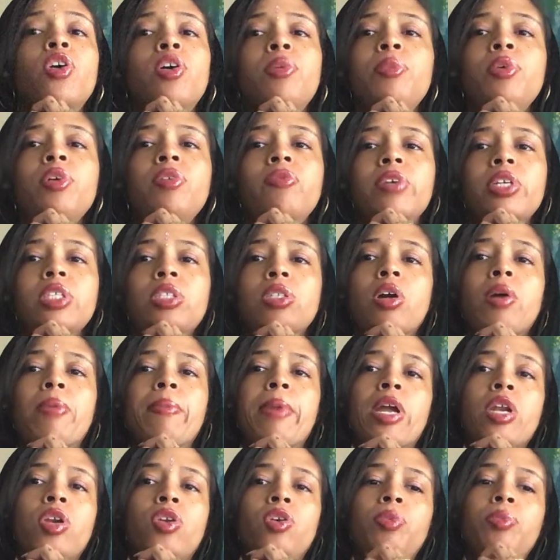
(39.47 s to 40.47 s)
moon ritual or
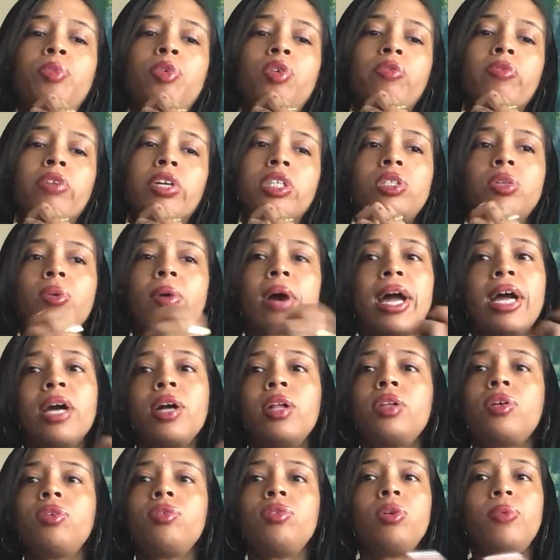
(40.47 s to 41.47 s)
my new moon ritual, I
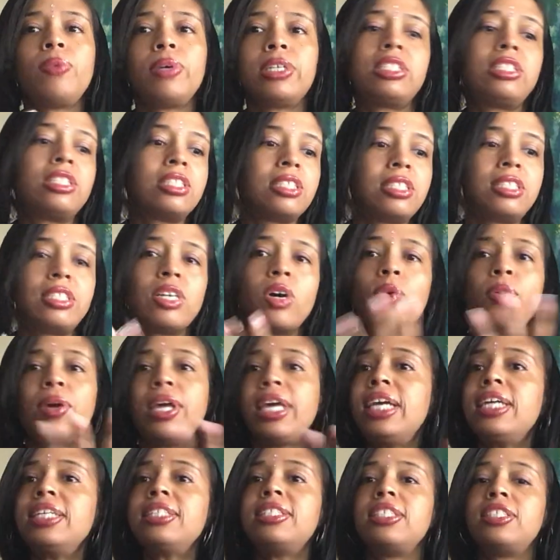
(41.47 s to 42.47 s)
include you, which is so
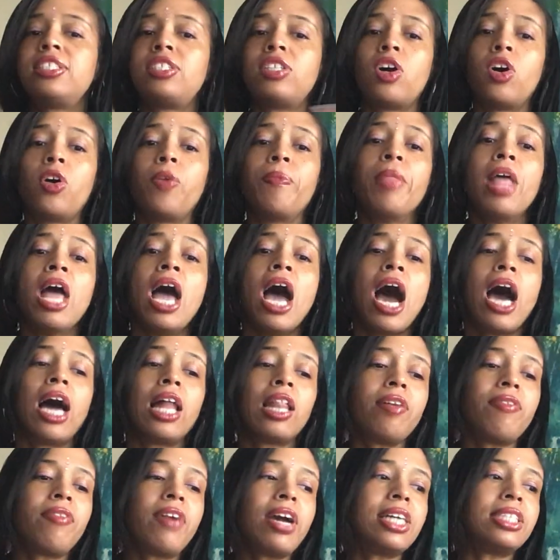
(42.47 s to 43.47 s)
easy. So I
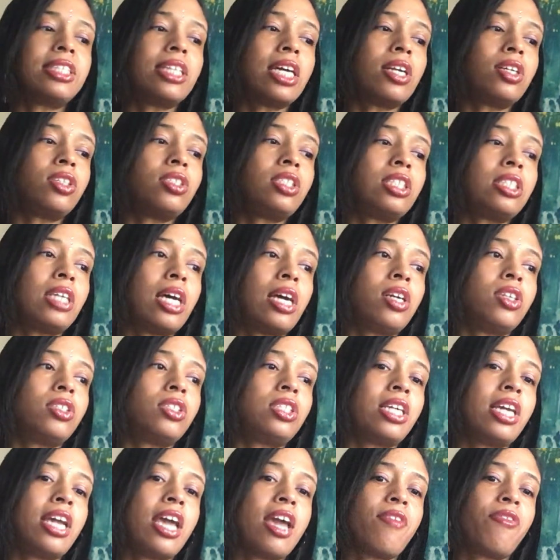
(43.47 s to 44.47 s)
love, guys, energy's
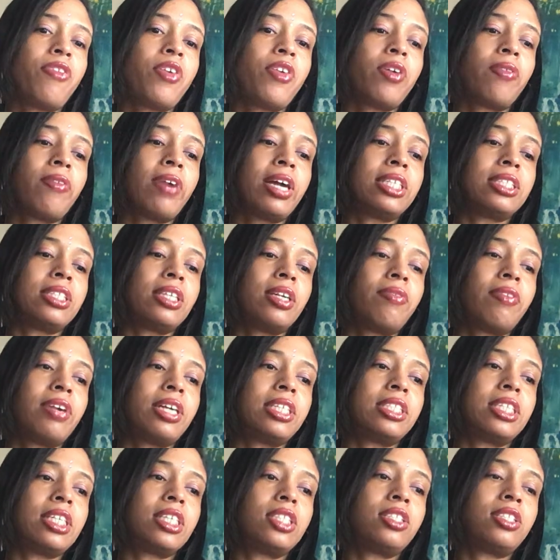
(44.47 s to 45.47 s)
energy. If it resonates, it
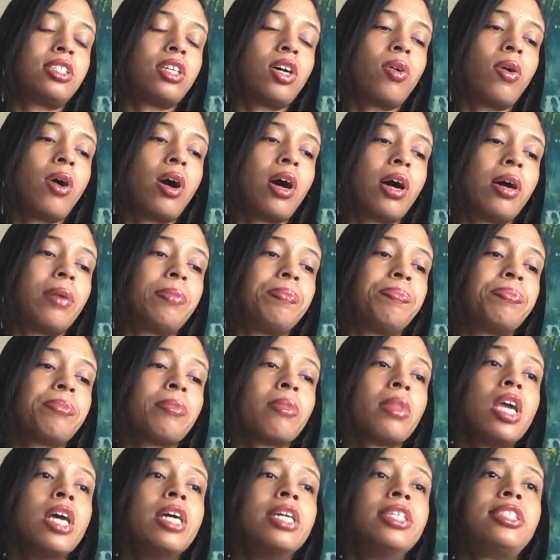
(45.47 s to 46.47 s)
resonates. So
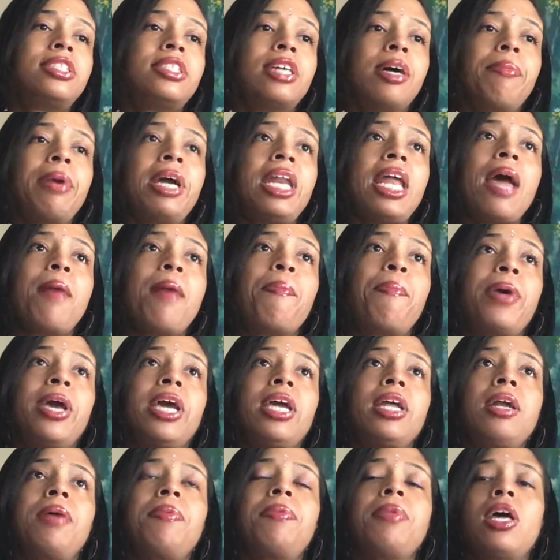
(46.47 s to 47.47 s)
somebody, I'm
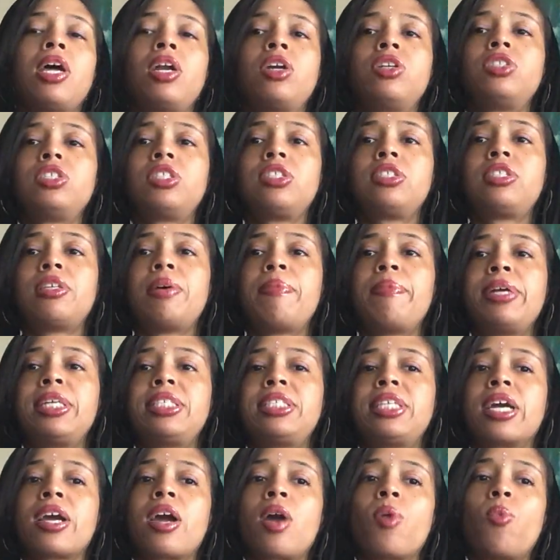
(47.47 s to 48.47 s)
picking up the energy, somebody
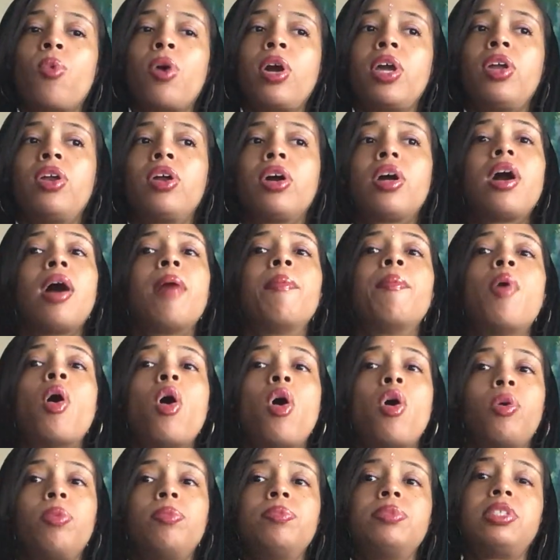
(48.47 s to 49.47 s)
saying, I want you to come
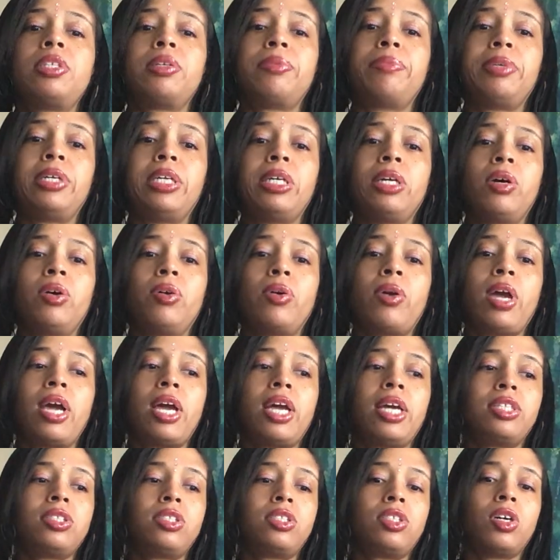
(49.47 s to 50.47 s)
home to me,
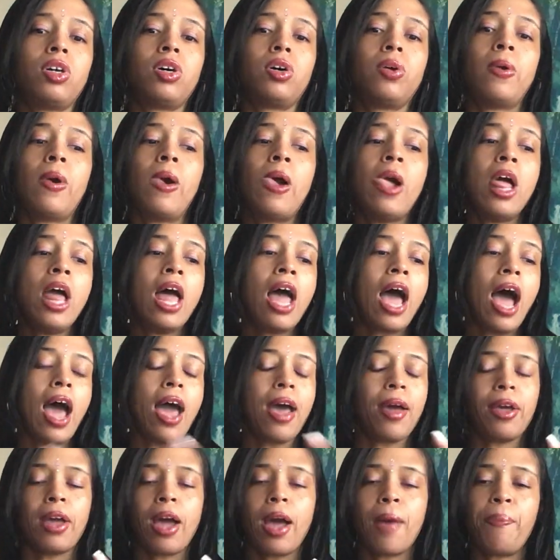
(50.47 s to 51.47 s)
okay? So
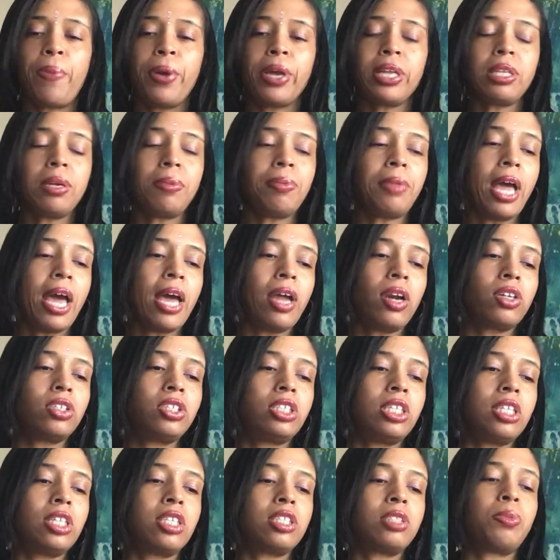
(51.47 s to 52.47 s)
I picked up that
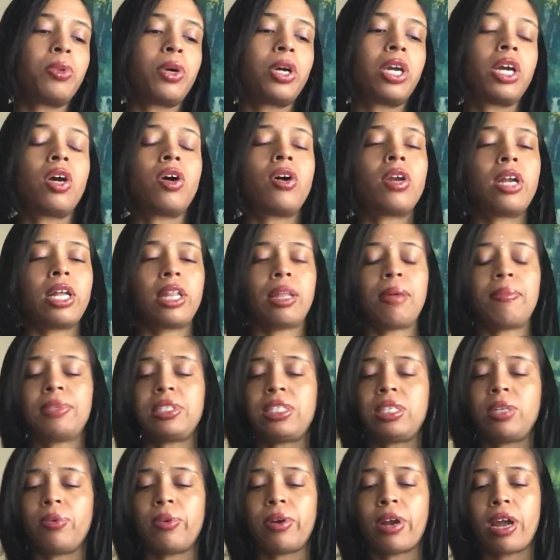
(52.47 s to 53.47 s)
energy this morning. Hold on, let me
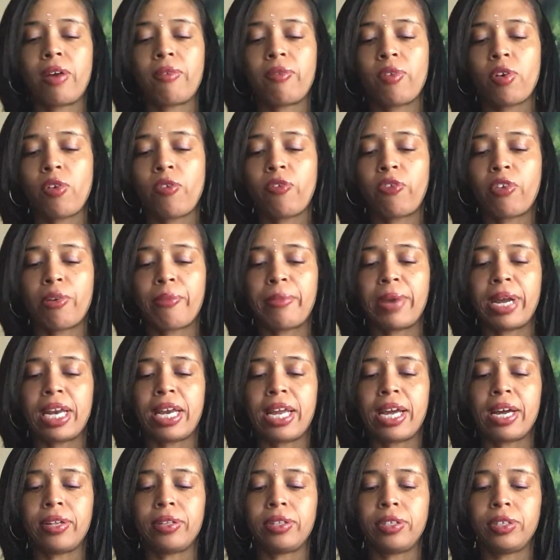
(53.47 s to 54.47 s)
see what I wrote from my
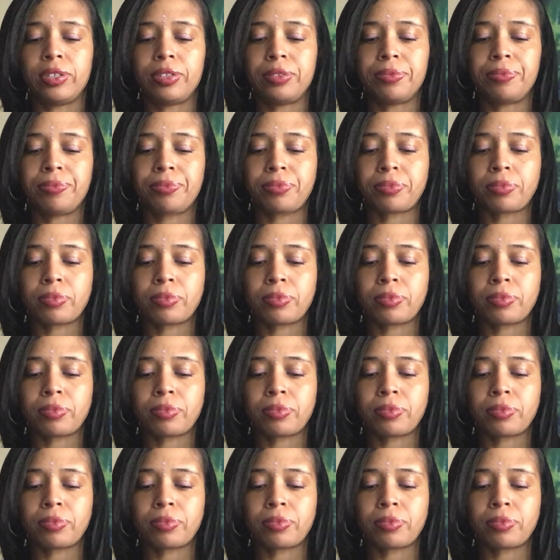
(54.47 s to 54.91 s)
download.